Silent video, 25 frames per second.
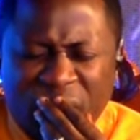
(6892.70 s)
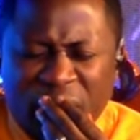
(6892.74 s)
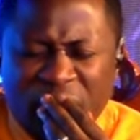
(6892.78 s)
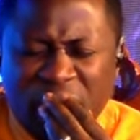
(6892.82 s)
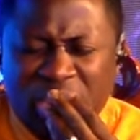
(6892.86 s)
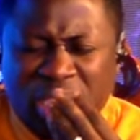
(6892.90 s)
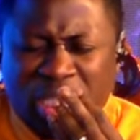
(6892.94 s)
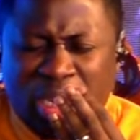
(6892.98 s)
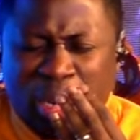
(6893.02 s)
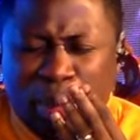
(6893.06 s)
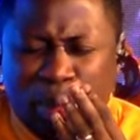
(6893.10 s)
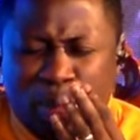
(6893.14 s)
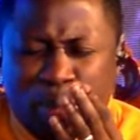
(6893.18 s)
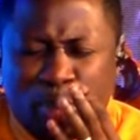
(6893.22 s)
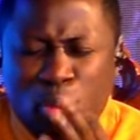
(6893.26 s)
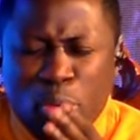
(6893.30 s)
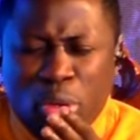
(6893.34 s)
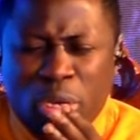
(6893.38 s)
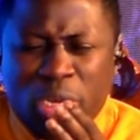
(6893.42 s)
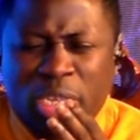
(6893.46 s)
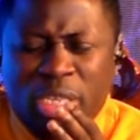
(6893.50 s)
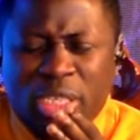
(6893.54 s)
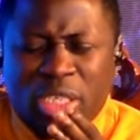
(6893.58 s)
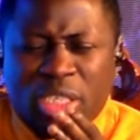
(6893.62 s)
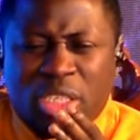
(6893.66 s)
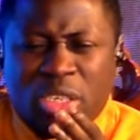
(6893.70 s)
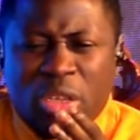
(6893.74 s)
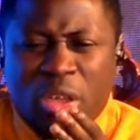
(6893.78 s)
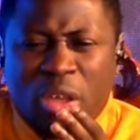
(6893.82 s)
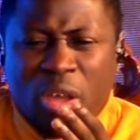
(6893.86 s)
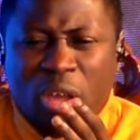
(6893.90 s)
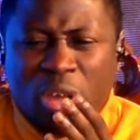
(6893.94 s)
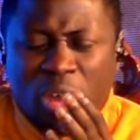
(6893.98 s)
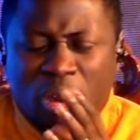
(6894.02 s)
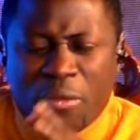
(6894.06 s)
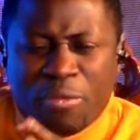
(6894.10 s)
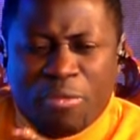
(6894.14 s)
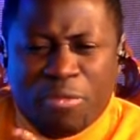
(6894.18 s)
the police
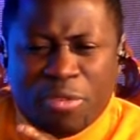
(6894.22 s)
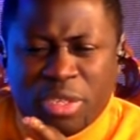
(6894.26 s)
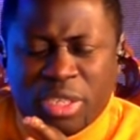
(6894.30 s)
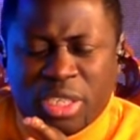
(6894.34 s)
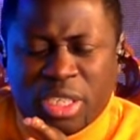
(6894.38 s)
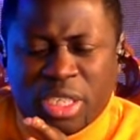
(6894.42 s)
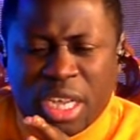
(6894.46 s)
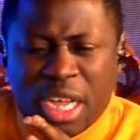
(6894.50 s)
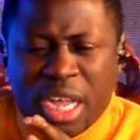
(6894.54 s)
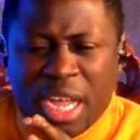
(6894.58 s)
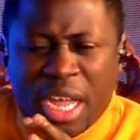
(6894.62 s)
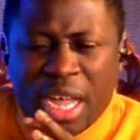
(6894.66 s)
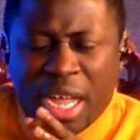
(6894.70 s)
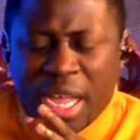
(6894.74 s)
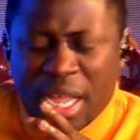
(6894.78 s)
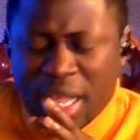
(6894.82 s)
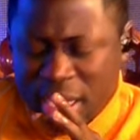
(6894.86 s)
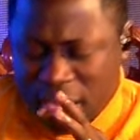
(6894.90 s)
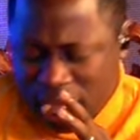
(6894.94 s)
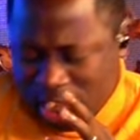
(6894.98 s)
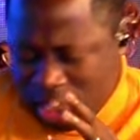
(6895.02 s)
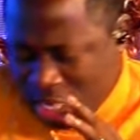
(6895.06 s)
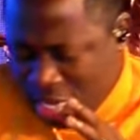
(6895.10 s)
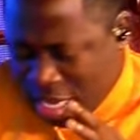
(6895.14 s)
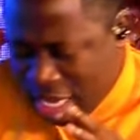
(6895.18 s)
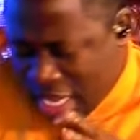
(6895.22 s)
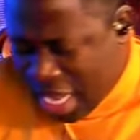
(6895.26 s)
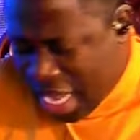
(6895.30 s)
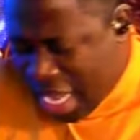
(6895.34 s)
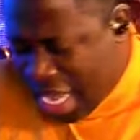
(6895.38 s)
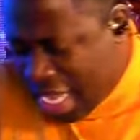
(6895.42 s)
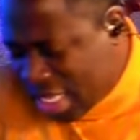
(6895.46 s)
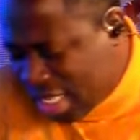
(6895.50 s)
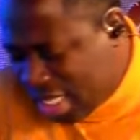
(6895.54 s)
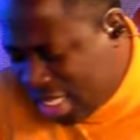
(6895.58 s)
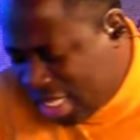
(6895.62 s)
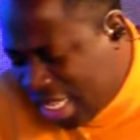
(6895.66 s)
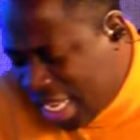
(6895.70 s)
officer
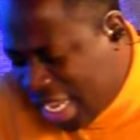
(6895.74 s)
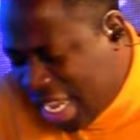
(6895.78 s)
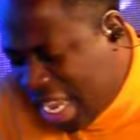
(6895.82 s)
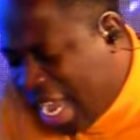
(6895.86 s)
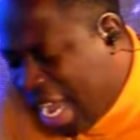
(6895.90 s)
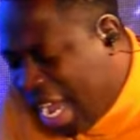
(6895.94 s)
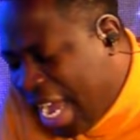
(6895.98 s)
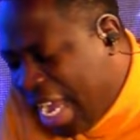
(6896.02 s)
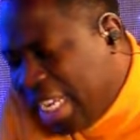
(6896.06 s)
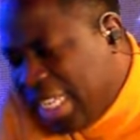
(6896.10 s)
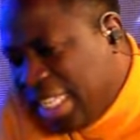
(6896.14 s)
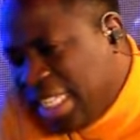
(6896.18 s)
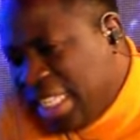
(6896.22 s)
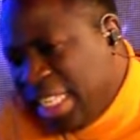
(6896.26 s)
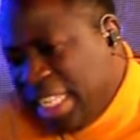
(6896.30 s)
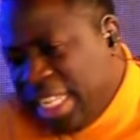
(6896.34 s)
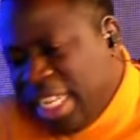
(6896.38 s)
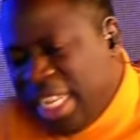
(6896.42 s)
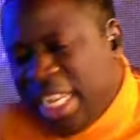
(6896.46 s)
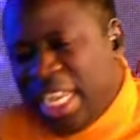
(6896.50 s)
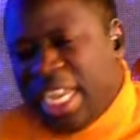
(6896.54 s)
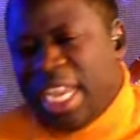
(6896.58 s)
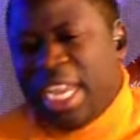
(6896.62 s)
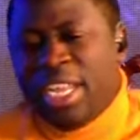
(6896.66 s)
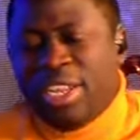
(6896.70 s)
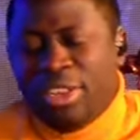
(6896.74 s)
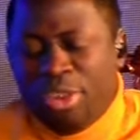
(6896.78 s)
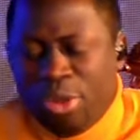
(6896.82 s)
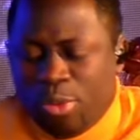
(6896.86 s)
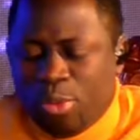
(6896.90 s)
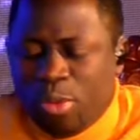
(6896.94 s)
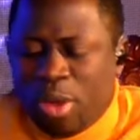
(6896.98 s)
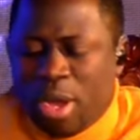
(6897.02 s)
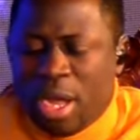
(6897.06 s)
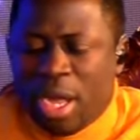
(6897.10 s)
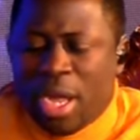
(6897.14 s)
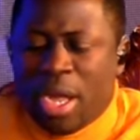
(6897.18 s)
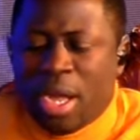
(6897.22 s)
asks the ID and
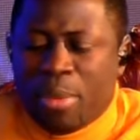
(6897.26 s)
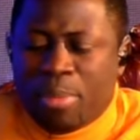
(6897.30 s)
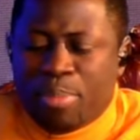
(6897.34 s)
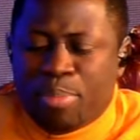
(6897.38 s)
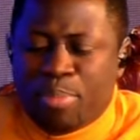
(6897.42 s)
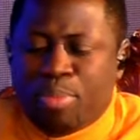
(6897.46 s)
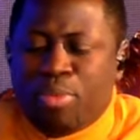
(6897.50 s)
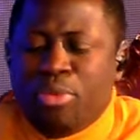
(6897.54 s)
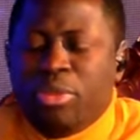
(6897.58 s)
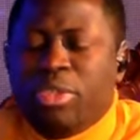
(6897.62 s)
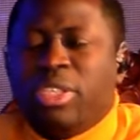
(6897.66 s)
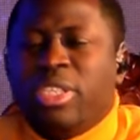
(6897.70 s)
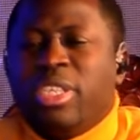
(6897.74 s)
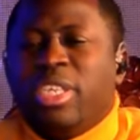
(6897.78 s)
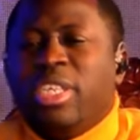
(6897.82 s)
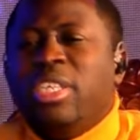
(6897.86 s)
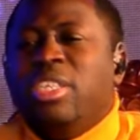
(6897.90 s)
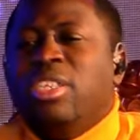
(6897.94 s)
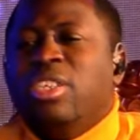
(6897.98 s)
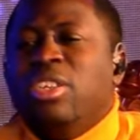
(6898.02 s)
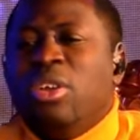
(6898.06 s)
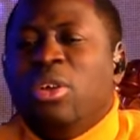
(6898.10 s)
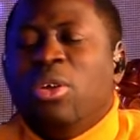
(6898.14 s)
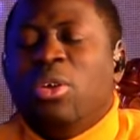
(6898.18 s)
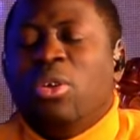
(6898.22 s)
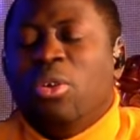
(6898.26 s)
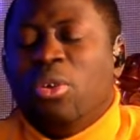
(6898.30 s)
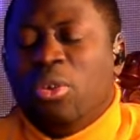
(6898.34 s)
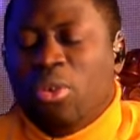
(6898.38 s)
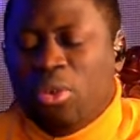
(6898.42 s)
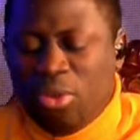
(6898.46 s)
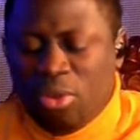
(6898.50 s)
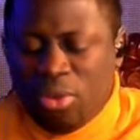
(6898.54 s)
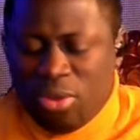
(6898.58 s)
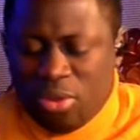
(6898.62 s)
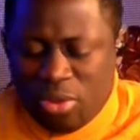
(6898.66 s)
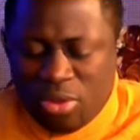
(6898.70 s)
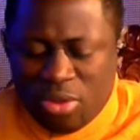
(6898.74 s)
you are putting
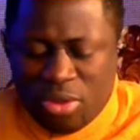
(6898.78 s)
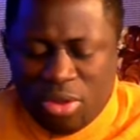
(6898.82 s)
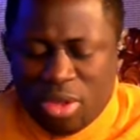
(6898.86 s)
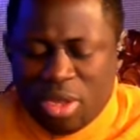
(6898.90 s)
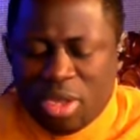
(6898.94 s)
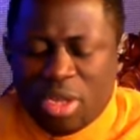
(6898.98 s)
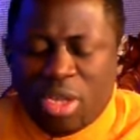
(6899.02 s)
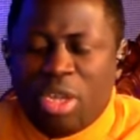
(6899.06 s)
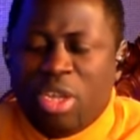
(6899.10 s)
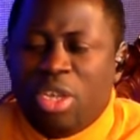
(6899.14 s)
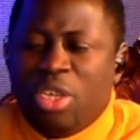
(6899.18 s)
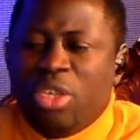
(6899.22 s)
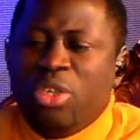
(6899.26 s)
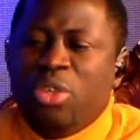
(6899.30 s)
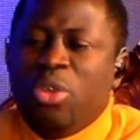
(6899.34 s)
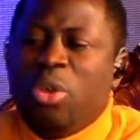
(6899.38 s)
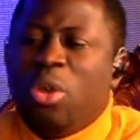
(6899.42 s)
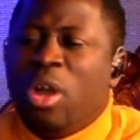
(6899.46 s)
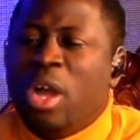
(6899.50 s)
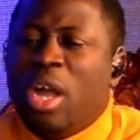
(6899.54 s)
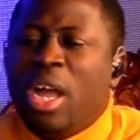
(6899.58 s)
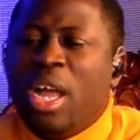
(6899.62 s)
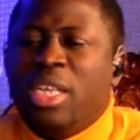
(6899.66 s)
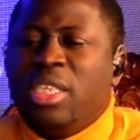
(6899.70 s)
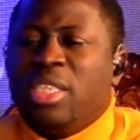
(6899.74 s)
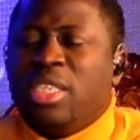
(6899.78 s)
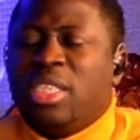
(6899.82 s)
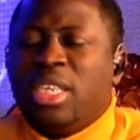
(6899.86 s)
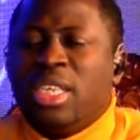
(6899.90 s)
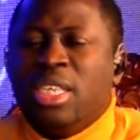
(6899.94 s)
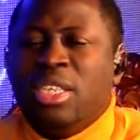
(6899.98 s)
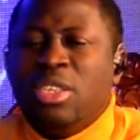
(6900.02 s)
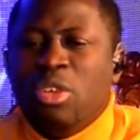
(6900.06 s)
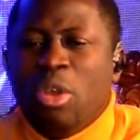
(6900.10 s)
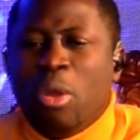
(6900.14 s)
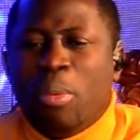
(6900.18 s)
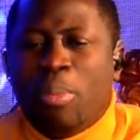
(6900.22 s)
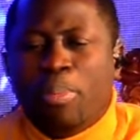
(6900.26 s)
your hands
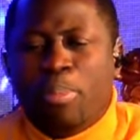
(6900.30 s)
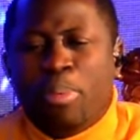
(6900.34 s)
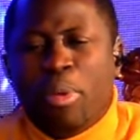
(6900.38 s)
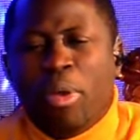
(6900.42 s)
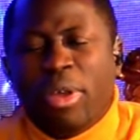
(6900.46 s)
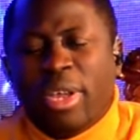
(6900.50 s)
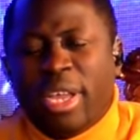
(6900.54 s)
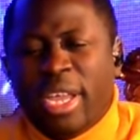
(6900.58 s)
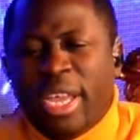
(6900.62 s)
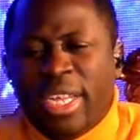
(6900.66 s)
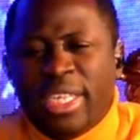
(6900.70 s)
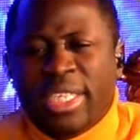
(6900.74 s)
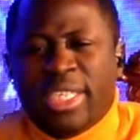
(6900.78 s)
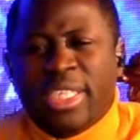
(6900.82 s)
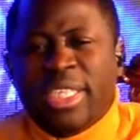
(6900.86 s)
in your pocket